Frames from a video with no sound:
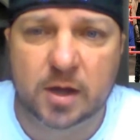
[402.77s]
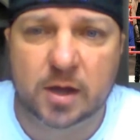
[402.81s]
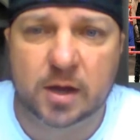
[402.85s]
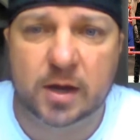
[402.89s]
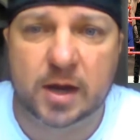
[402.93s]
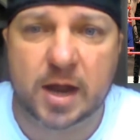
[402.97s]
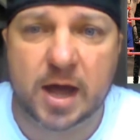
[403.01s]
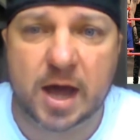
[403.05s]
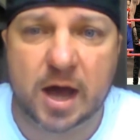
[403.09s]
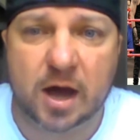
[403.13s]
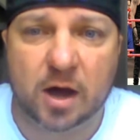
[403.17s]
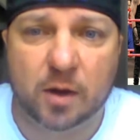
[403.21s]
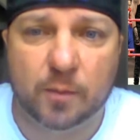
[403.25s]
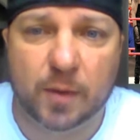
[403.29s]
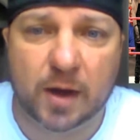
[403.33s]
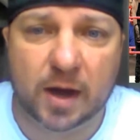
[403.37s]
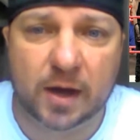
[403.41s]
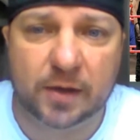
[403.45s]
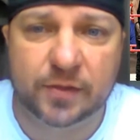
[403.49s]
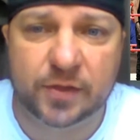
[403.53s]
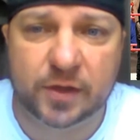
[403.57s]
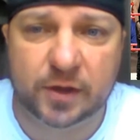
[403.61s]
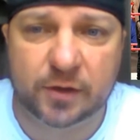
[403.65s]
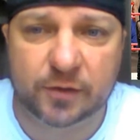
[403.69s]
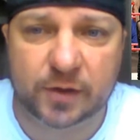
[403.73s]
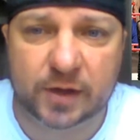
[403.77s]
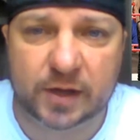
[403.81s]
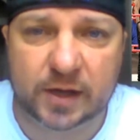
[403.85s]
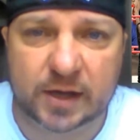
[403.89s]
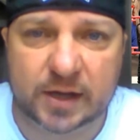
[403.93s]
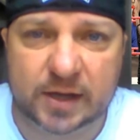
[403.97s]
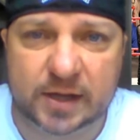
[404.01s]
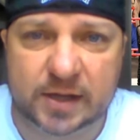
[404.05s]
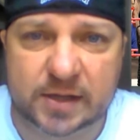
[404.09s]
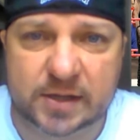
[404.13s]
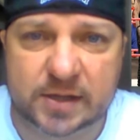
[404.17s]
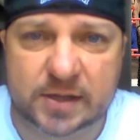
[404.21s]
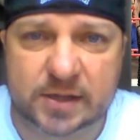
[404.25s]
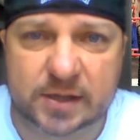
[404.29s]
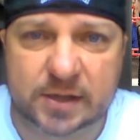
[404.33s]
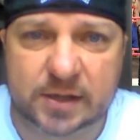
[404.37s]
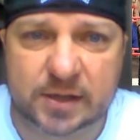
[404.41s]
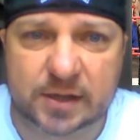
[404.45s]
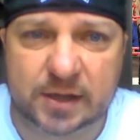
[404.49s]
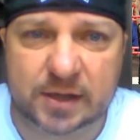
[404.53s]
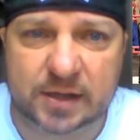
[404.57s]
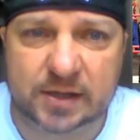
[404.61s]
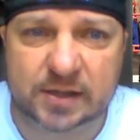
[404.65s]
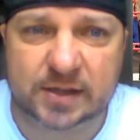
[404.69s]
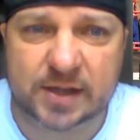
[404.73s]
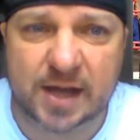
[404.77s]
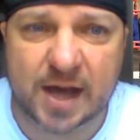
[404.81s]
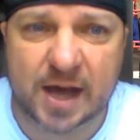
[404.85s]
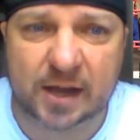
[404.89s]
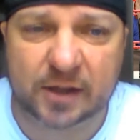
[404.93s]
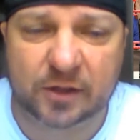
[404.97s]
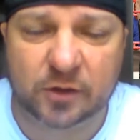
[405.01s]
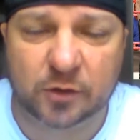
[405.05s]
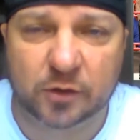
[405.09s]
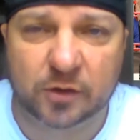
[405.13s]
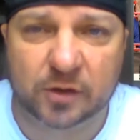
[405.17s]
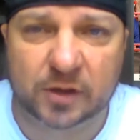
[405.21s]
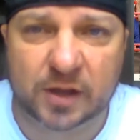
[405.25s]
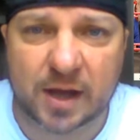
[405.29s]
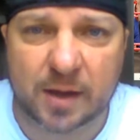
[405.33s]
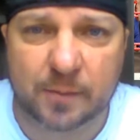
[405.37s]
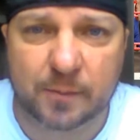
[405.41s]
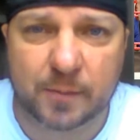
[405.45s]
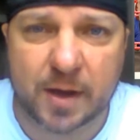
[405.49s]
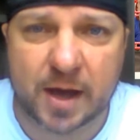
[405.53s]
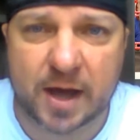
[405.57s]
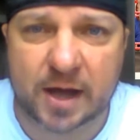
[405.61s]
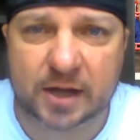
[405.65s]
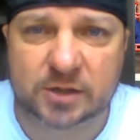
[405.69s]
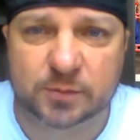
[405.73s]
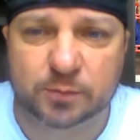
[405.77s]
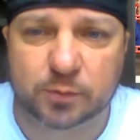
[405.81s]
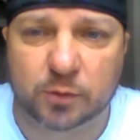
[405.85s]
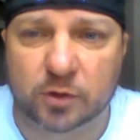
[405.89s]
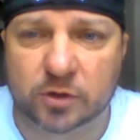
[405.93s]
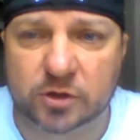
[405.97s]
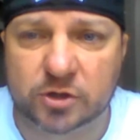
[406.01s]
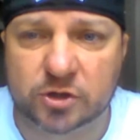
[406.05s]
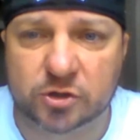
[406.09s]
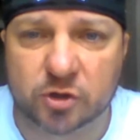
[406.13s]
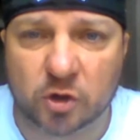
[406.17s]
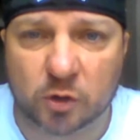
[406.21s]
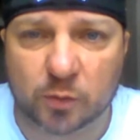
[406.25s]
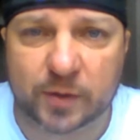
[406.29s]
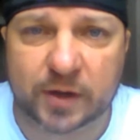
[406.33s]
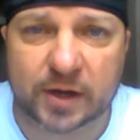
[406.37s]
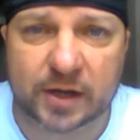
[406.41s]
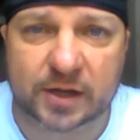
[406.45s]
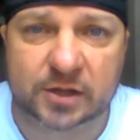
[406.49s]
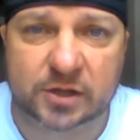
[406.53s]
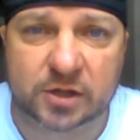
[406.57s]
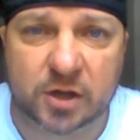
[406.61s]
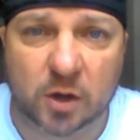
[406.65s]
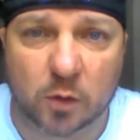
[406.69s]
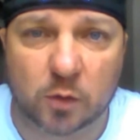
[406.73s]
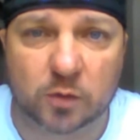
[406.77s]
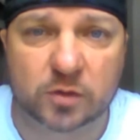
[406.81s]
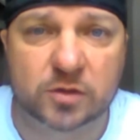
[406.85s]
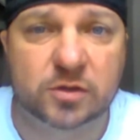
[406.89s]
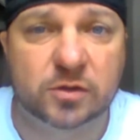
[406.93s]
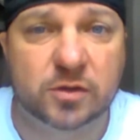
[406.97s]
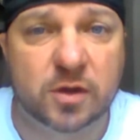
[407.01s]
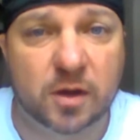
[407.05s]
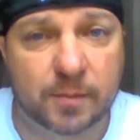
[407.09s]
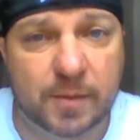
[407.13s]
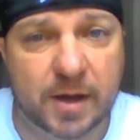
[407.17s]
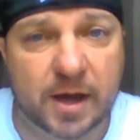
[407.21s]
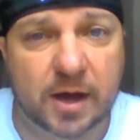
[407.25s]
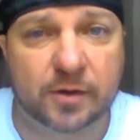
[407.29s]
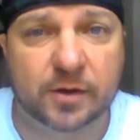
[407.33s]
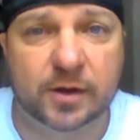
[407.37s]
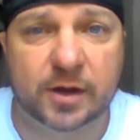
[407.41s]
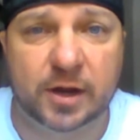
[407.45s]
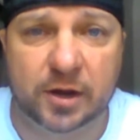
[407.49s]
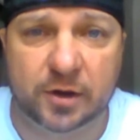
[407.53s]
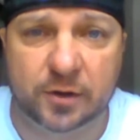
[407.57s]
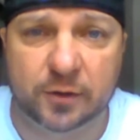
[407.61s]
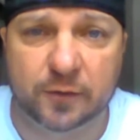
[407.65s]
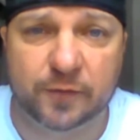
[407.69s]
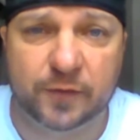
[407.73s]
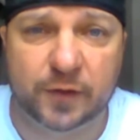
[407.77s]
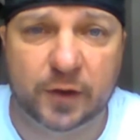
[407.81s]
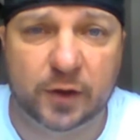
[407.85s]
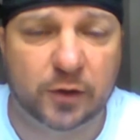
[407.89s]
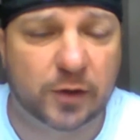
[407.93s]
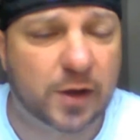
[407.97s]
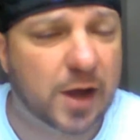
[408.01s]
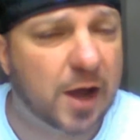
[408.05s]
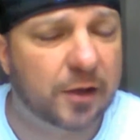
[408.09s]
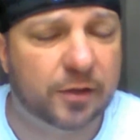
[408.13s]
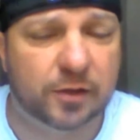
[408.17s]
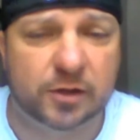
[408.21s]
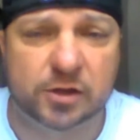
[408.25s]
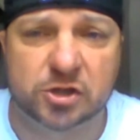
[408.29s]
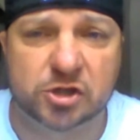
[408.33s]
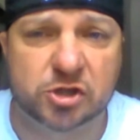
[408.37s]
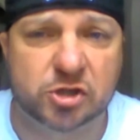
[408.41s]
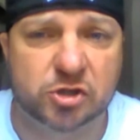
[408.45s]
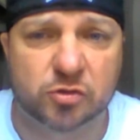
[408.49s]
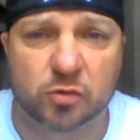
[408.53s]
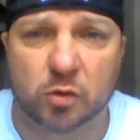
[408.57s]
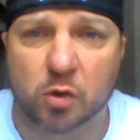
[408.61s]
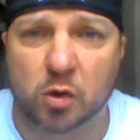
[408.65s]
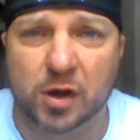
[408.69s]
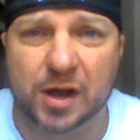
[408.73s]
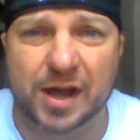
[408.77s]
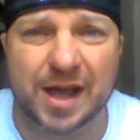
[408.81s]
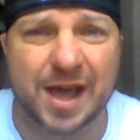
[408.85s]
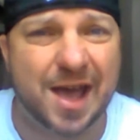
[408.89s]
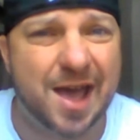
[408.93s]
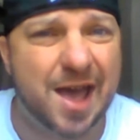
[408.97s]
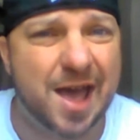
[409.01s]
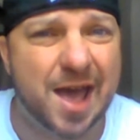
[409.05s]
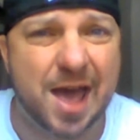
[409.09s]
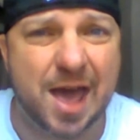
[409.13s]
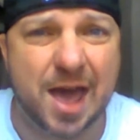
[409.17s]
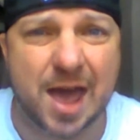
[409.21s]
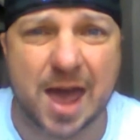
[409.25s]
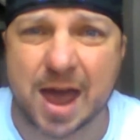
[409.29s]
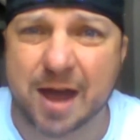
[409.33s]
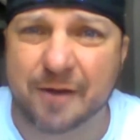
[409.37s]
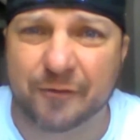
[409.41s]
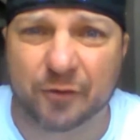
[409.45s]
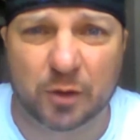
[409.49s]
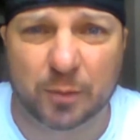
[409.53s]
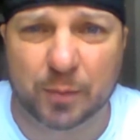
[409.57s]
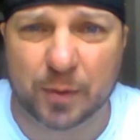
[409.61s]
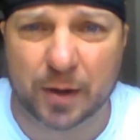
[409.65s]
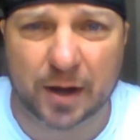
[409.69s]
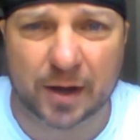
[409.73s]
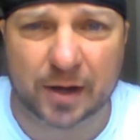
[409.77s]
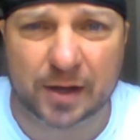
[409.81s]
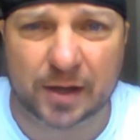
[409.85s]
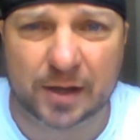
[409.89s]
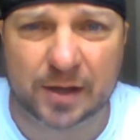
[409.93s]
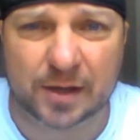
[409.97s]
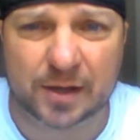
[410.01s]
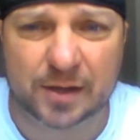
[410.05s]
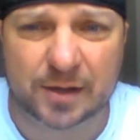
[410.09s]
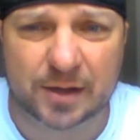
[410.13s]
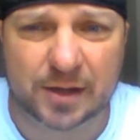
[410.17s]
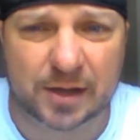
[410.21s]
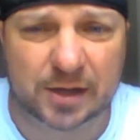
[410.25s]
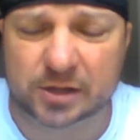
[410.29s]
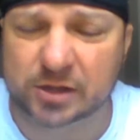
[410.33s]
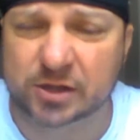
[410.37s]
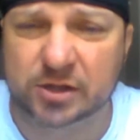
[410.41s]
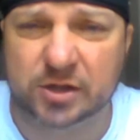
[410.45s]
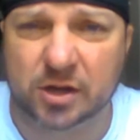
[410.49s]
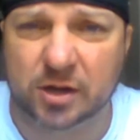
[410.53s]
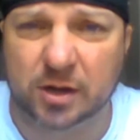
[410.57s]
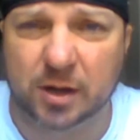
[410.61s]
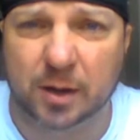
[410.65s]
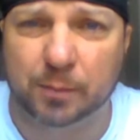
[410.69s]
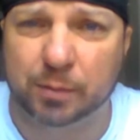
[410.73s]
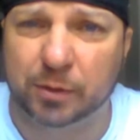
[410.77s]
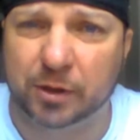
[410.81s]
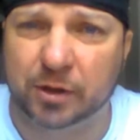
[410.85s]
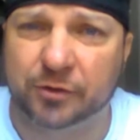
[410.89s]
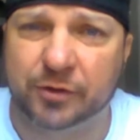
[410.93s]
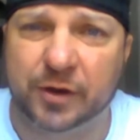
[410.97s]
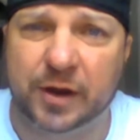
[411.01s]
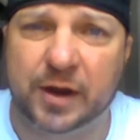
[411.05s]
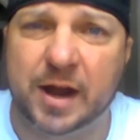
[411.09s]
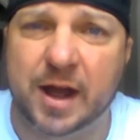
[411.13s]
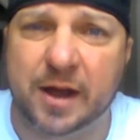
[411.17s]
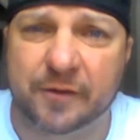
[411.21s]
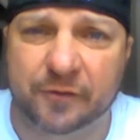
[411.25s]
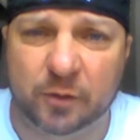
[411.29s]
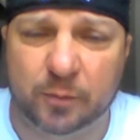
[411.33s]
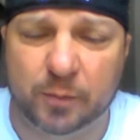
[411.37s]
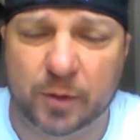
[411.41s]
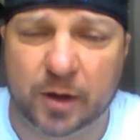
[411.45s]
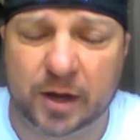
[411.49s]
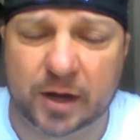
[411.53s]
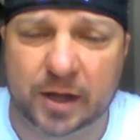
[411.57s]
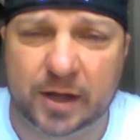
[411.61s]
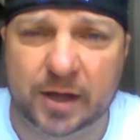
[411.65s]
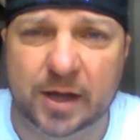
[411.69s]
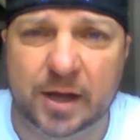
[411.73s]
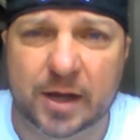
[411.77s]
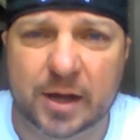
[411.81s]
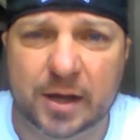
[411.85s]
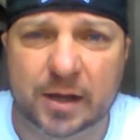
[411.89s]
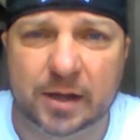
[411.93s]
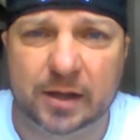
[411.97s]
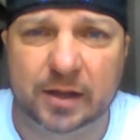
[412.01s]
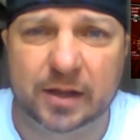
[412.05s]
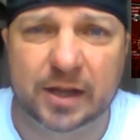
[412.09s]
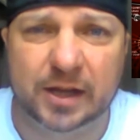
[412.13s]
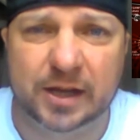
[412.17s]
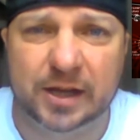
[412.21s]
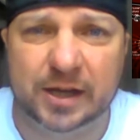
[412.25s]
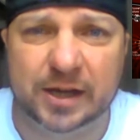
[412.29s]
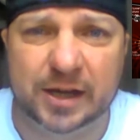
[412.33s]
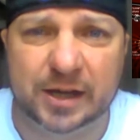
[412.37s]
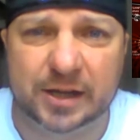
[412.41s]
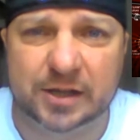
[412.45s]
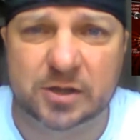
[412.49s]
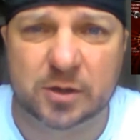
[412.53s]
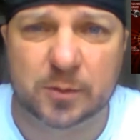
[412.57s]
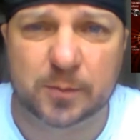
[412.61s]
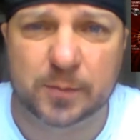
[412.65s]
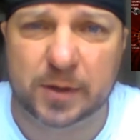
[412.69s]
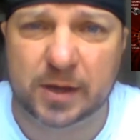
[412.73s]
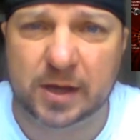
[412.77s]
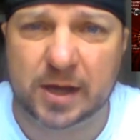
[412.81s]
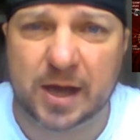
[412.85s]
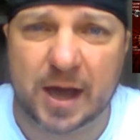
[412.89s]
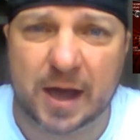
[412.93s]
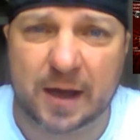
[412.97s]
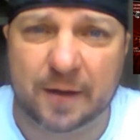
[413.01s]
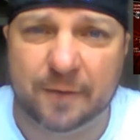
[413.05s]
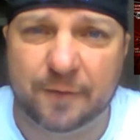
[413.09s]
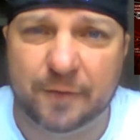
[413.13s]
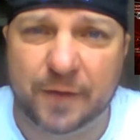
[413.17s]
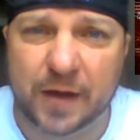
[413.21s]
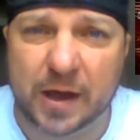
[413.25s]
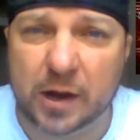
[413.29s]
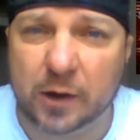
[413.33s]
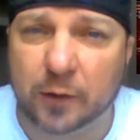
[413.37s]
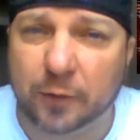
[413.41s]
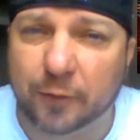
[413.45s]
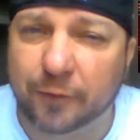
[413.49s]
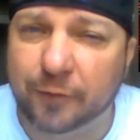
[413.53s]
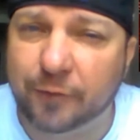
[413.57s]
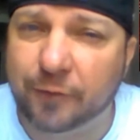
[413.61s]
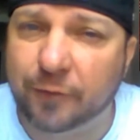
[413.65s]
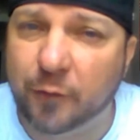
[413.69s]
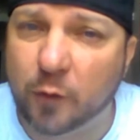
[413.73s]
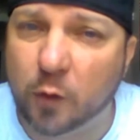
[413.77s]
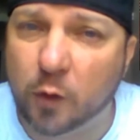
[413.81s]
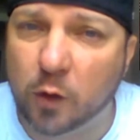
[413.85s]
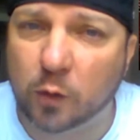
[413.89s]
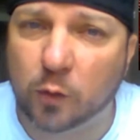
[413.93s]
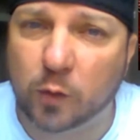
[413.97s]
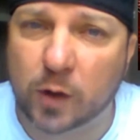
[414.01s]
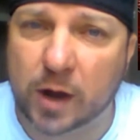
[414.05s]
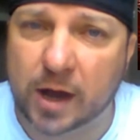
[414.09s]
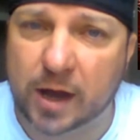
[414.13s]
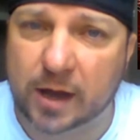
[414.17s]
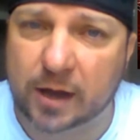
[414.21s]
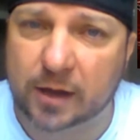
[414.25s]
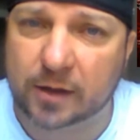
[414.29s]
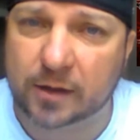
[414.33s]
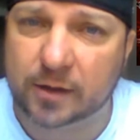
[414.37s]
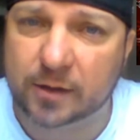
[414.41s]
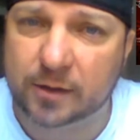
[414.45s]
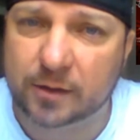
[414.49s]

Now, my theory is that during that match, Braun Strowman is going to come out and interfere and destroy everybody. He's just going to obliterate everybody, leading it to be a fatal 4-way